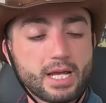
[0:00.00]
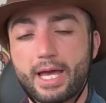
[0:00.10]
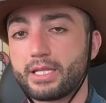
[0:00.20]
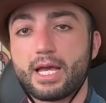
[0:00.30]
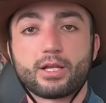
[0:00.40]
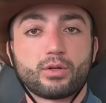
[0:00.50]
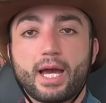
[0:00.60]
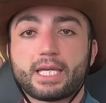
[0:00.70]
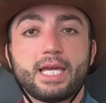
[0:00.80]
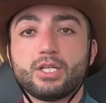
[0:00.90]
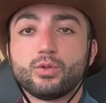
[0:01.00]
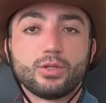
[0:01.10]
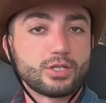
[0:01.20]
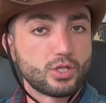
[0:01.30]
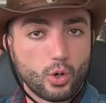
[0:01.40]
I can't do
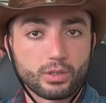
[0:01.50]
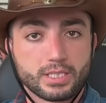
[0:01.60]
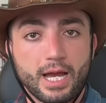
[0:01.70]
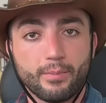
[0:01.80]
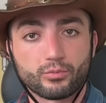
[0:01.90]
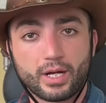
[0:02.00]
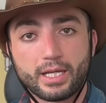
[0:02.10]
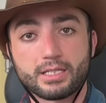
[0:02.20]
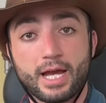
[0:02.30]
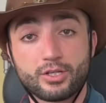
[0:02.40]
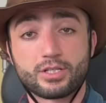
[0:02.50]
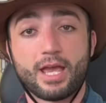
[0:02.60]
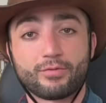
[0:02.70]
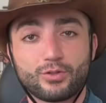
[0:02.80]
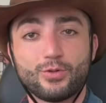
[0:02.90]
this the whole time, right? I just
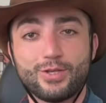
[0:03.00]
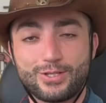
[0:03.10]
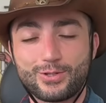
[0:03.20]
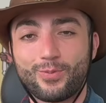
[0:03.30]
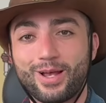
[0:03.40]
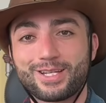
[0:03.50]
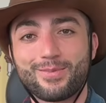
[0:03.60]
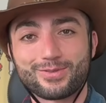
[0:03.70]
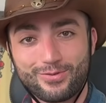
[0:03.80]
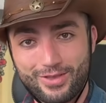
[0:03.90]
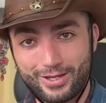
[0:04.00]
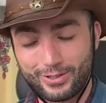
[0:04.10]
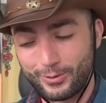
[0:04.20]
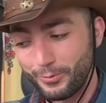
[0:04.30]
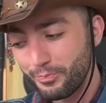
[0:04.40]
have to do this one time, so
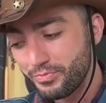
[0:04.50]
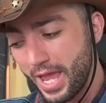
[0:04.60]
thank you.